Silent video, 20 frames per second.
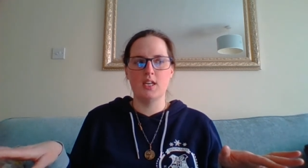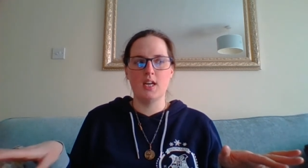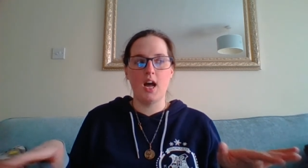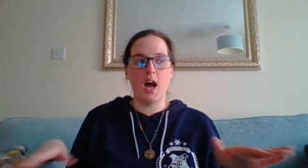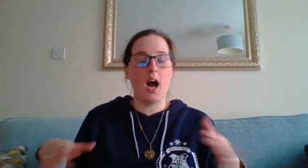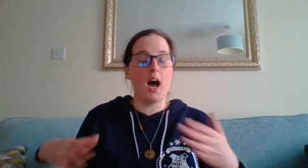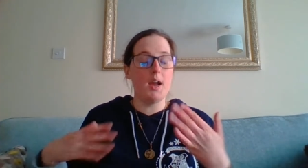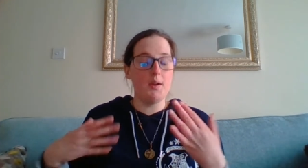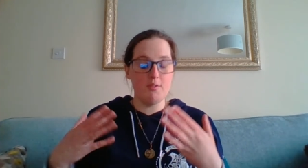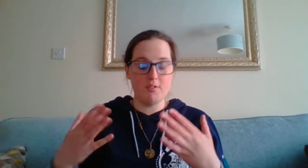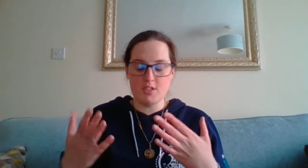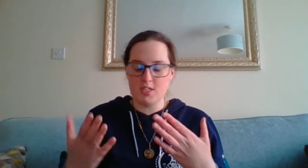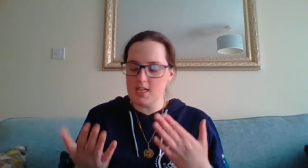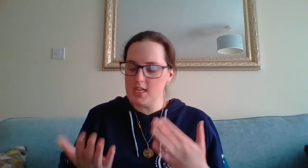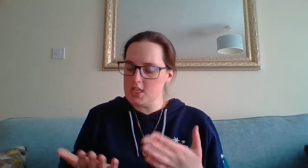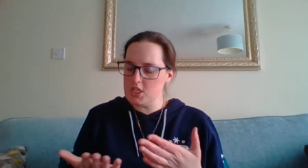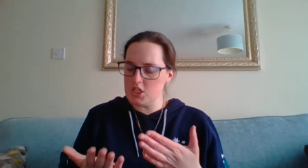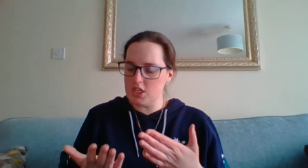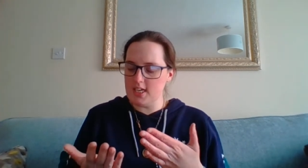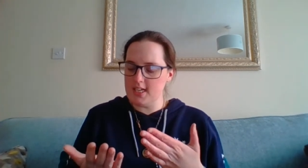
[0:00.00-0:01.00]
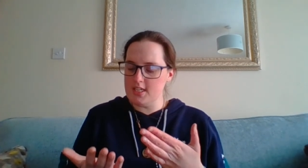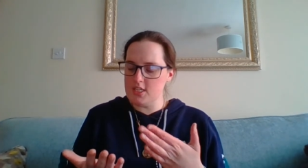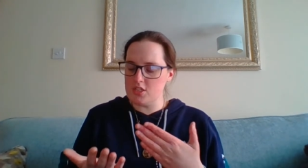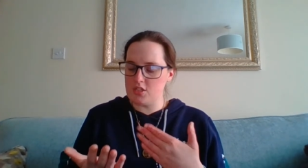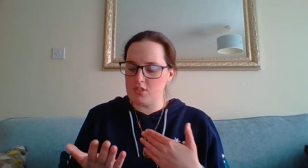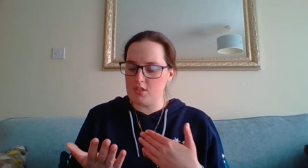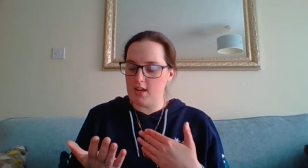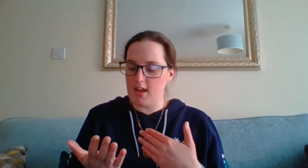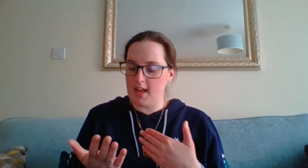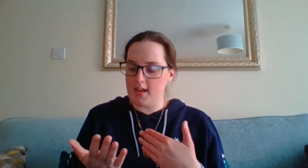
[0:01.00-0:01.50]
I was literally just
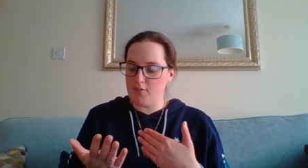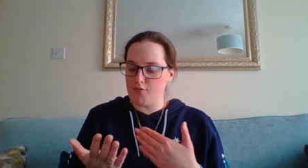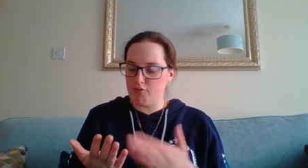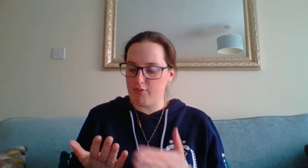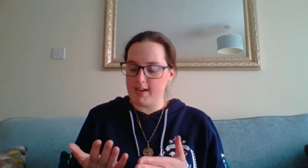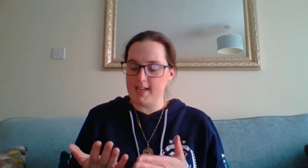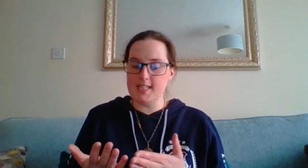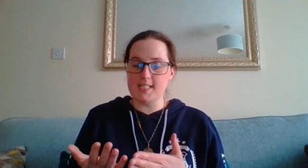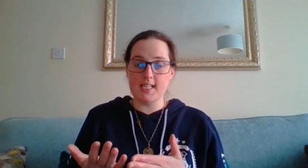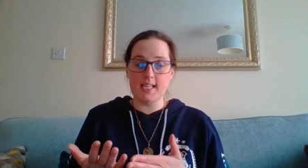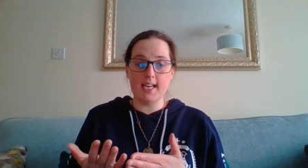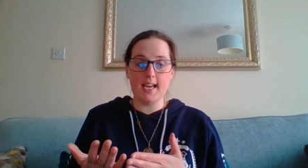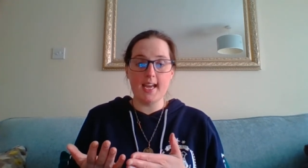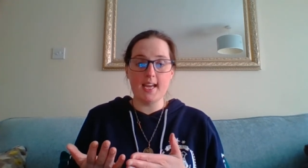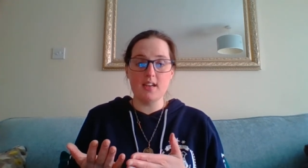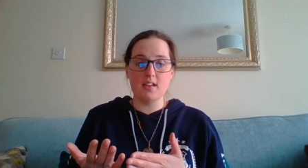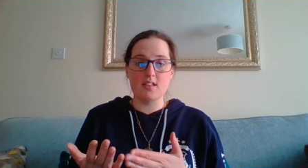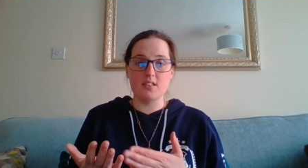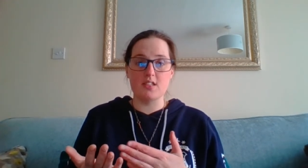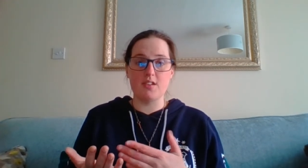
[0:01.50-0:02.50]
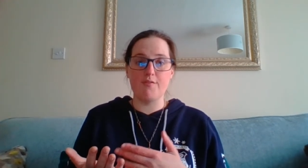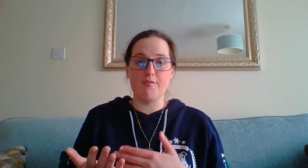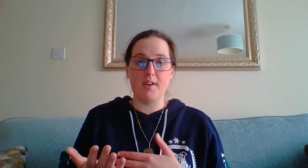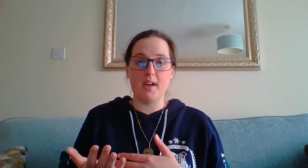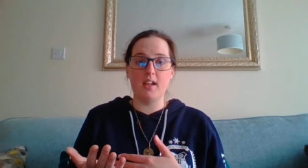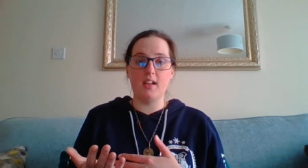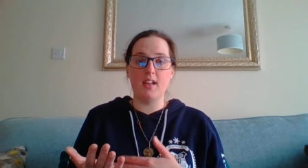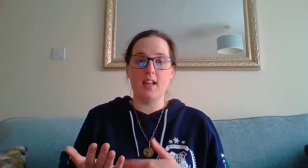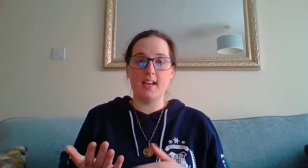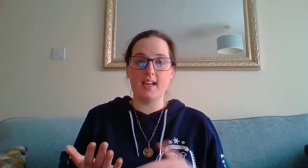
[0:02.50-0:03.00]
like reading it because I felt
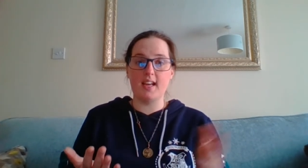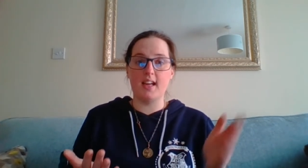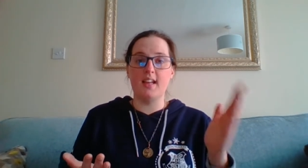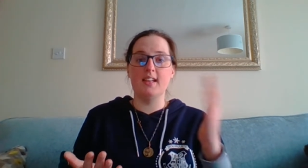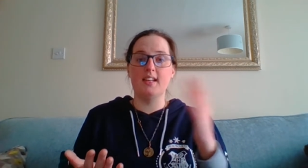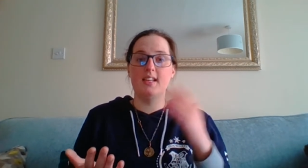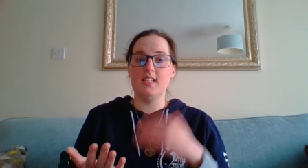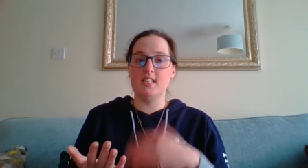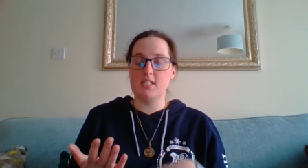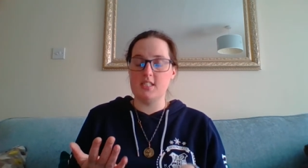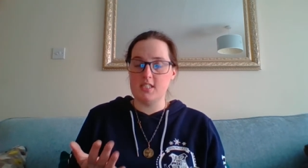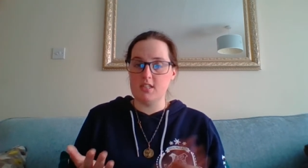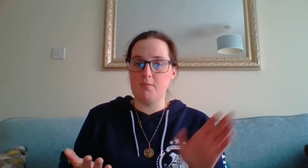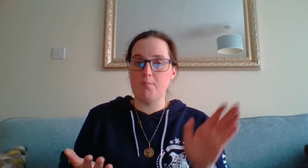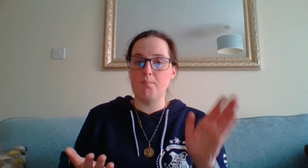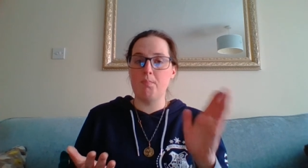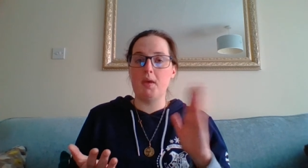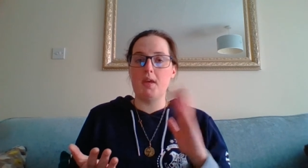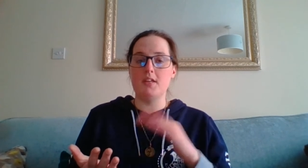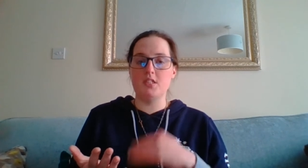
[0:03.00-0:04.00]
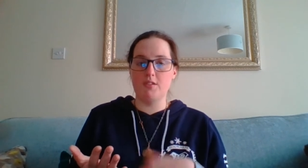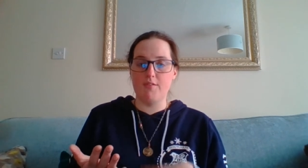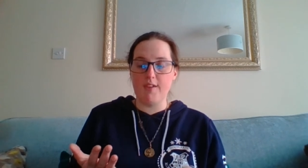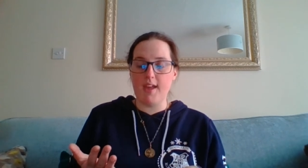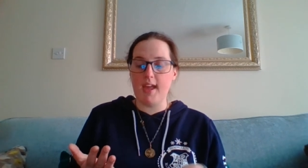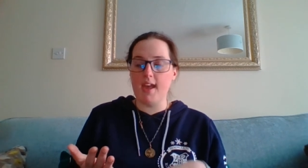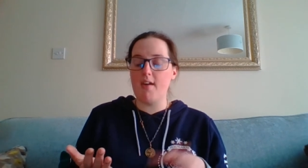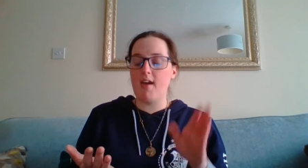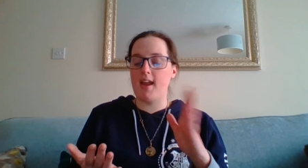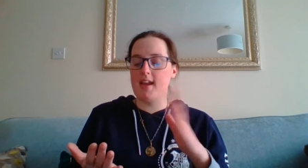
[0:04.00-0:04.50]
like I needed to
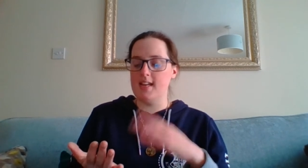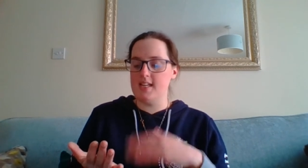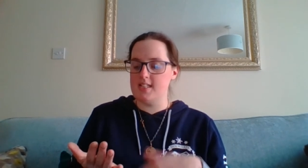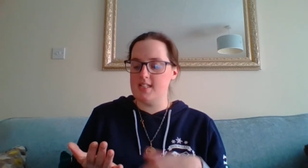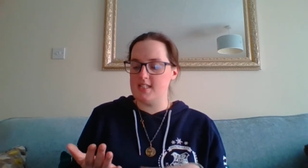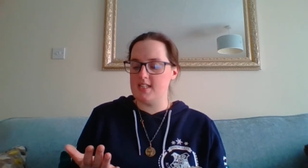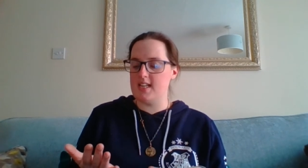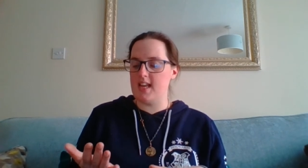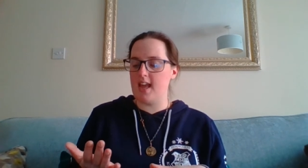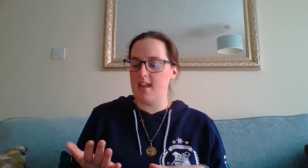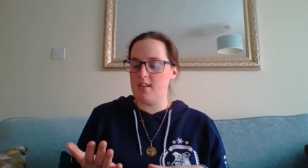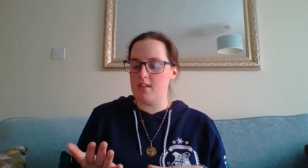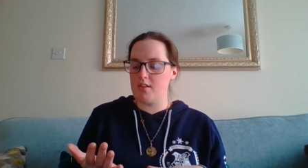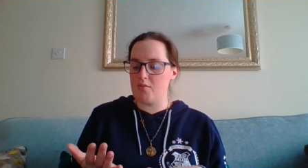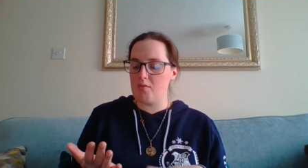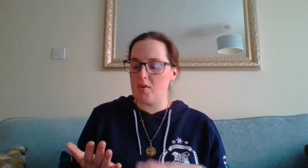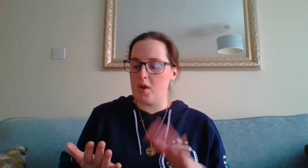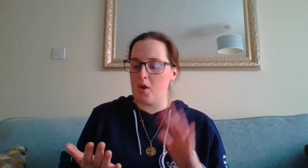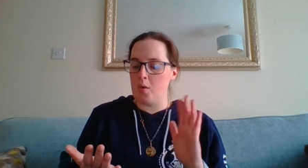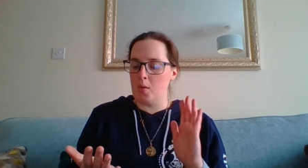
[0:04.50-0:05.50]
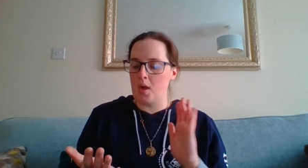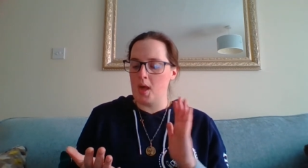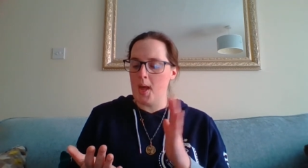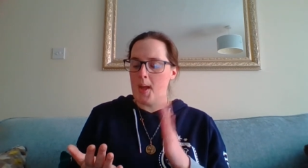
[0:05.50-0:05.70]
persevere, I needed to get through,